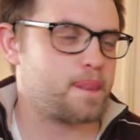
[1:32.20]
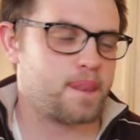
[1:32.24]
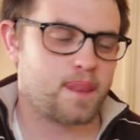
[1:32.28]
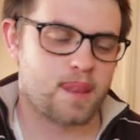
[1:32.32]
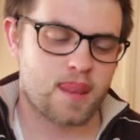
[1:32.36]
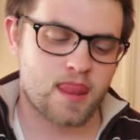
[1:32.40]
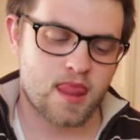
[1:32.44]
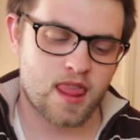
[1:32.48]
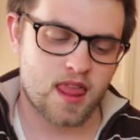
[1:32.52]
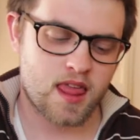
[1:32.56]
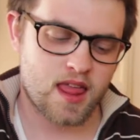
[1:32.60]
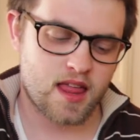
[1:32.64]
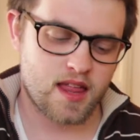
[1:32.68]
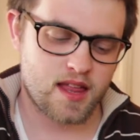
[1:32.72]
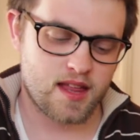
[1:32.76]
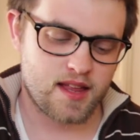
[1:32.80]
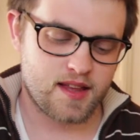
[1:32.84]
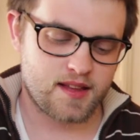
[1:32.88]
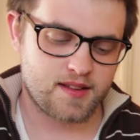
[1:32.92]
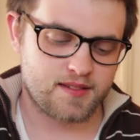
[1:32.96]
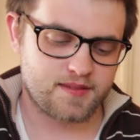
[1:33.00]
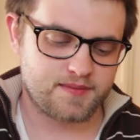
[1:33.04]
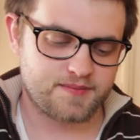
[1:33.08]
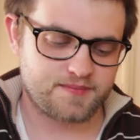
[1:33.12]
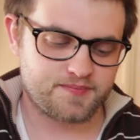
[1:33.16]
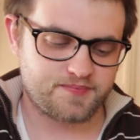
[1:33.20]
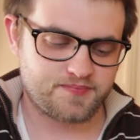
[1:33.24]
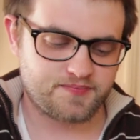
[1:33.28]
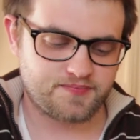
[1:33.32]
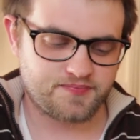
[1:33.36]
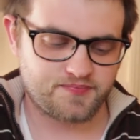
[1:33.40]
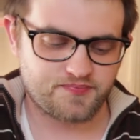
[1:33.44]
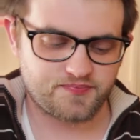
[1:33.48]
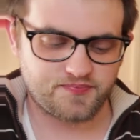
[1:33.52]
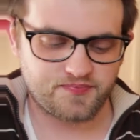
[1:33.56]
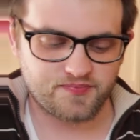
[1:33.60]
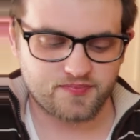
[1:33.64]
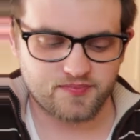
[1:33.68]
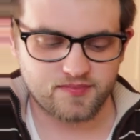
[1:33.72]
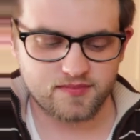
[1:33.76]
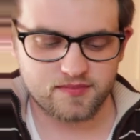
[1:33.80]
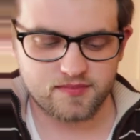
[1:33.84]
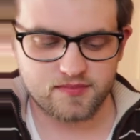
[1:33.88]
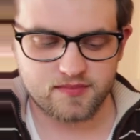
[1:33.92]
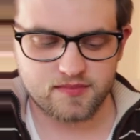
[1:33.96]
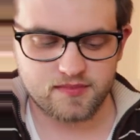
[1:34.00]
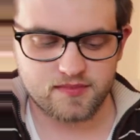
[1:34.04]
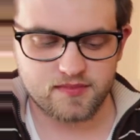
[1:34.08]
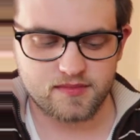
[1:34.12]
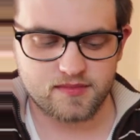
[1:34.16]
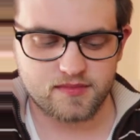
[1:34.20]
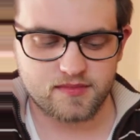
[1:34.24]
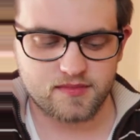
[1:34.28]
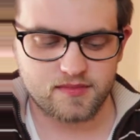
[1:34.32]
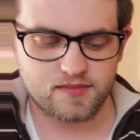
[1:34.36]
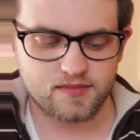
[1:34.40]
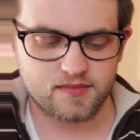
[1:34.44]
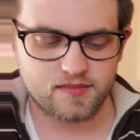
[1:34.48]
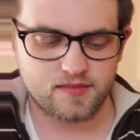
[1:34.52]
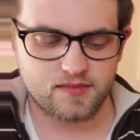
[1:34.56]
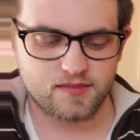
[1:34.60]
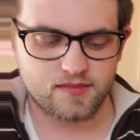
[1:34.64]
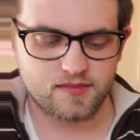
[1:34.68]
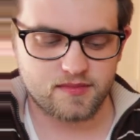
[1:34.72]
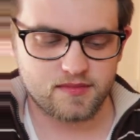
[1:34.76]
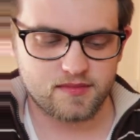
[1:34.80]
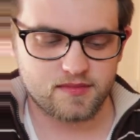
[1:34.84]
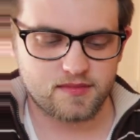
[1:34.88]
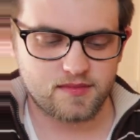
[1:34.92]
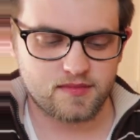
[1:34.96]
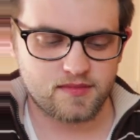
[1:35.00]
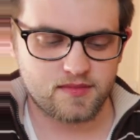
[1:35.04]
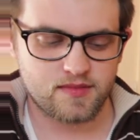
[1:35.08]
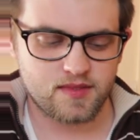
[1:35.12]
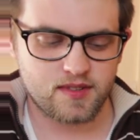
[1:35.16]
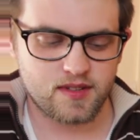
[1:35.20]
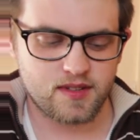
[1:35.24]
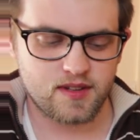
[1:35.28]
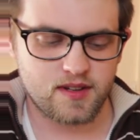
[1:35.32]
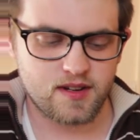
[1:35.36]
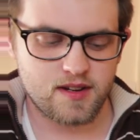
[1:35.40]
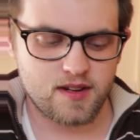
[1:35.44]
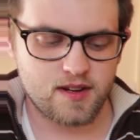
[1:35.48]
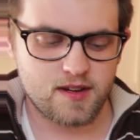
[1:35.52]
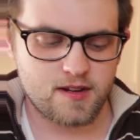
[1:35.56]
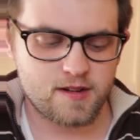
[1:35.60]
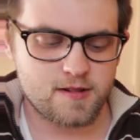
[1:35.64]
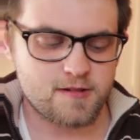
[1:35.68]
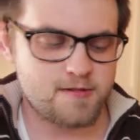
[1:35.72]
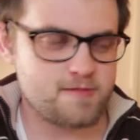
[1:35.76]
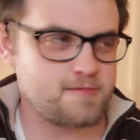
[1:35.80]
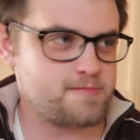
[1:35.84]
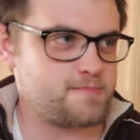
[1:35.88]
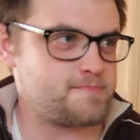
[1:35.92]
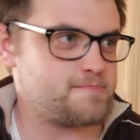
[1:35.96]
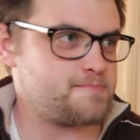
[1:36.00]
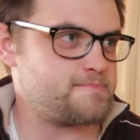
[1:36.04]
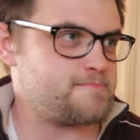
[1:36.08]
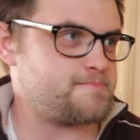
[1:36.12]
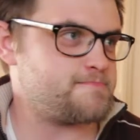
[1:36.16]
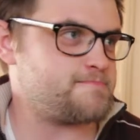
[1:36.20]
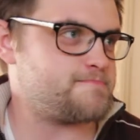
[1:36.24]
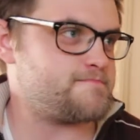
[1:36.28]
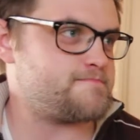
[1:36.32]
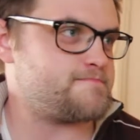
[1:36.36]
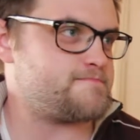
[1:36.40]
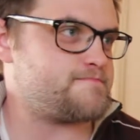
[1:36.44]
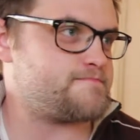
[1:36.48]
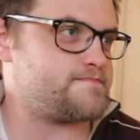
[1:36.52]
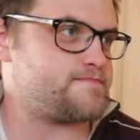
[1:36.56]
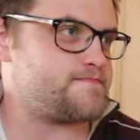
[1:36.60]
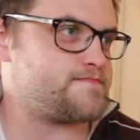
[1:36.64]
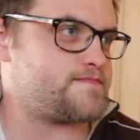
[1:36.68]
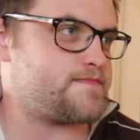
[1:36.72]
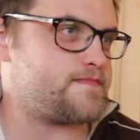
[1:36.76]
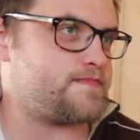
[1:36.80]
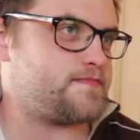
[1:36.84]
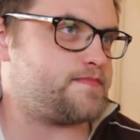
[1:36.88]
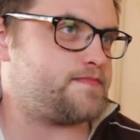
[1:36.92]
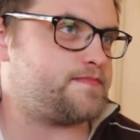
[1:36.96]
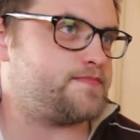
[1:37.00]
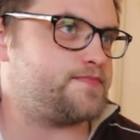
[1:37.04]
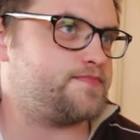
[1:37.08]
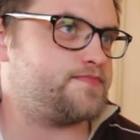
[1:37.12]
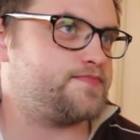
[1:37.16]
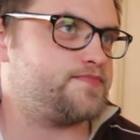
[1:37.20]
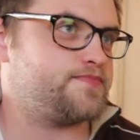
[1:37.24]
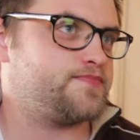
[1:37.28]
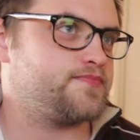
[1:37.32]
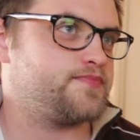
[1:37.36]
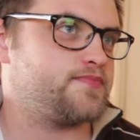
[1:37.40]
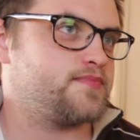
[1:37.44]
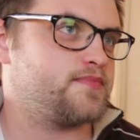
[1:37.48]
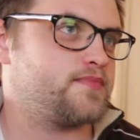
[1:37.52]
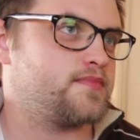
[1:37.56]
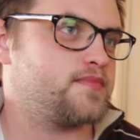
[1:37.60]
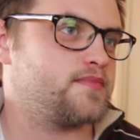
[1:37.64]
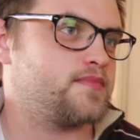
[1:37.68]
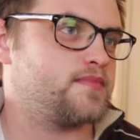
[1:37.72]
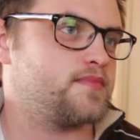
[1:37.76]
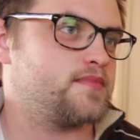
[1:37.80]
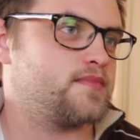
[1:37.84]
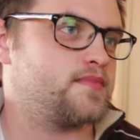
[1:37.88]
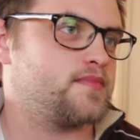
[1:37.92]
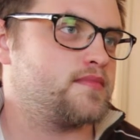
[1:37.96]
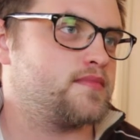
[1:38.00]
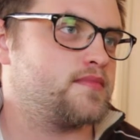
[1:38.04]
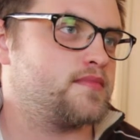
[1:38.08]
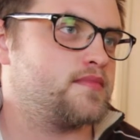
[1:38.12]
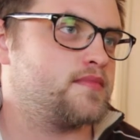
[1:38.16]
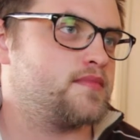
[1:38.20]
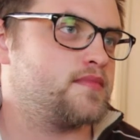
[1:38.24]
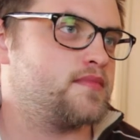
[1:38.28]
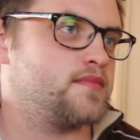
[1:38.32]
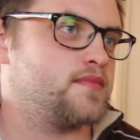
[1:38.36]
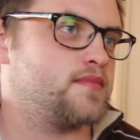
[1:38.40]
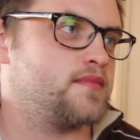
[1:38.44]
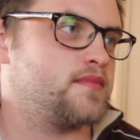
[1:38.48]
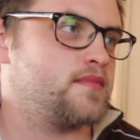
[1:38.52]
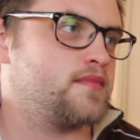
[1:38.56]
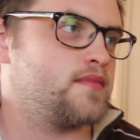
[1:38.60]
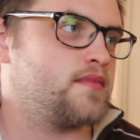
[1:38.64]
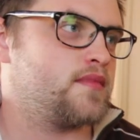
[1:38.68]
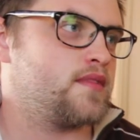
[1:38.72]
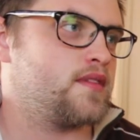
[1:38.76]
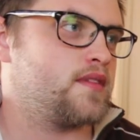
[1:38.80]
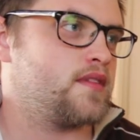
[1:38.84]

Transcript: [no speech]